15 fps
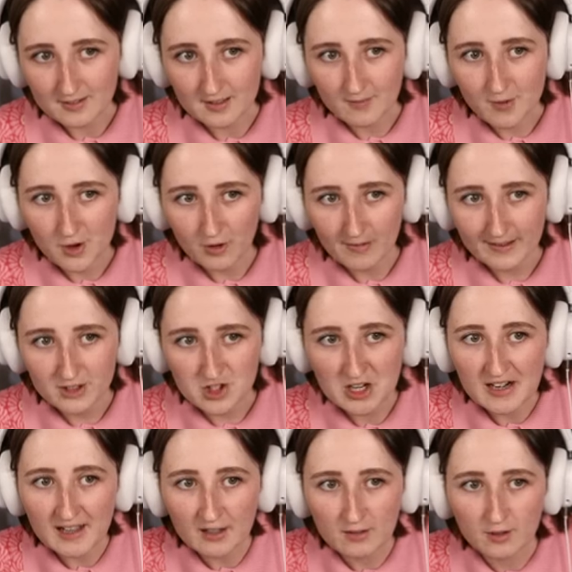If you don't like
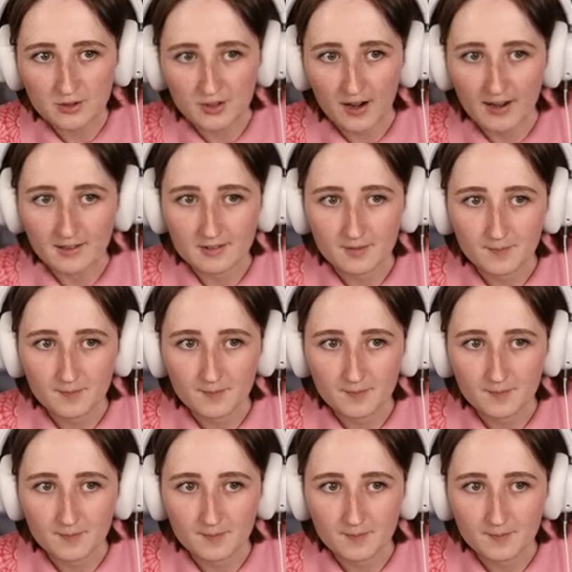cheating, close your eyes.